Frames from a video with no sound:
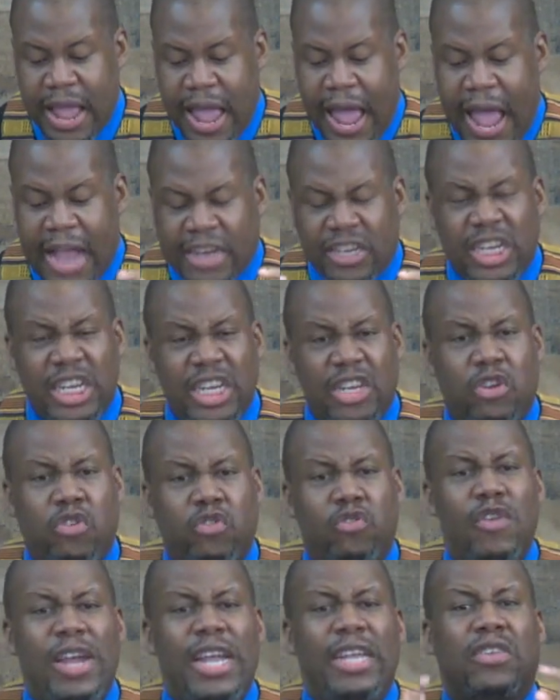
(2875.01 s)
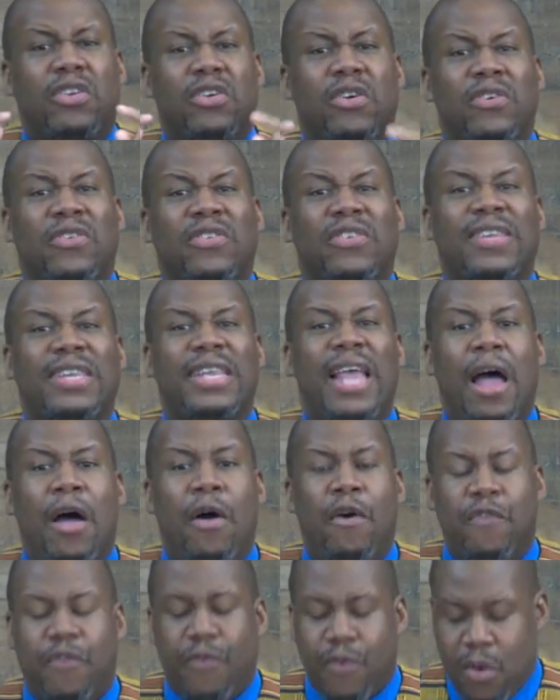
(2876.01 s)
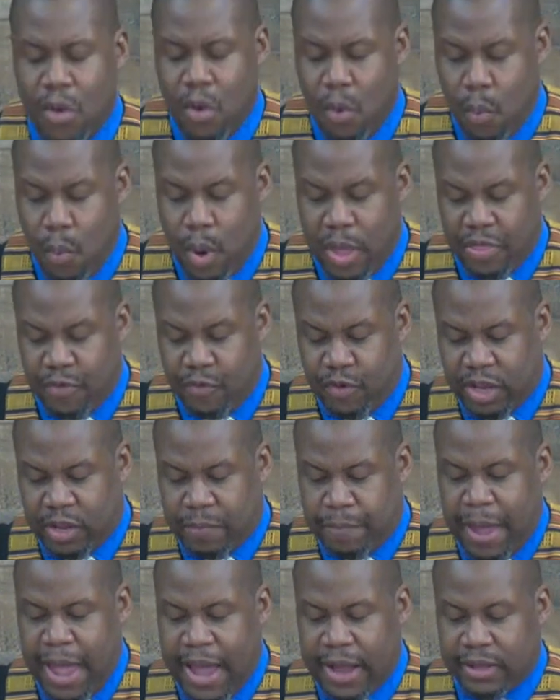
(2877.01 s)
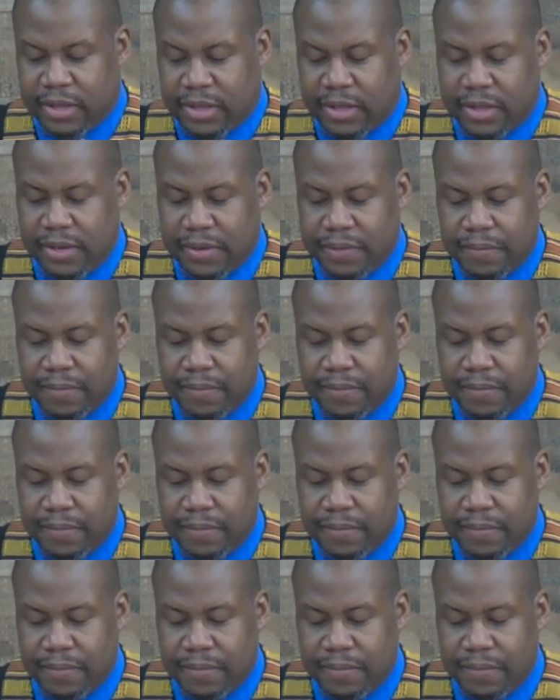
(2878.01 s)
and she treats herself with respect.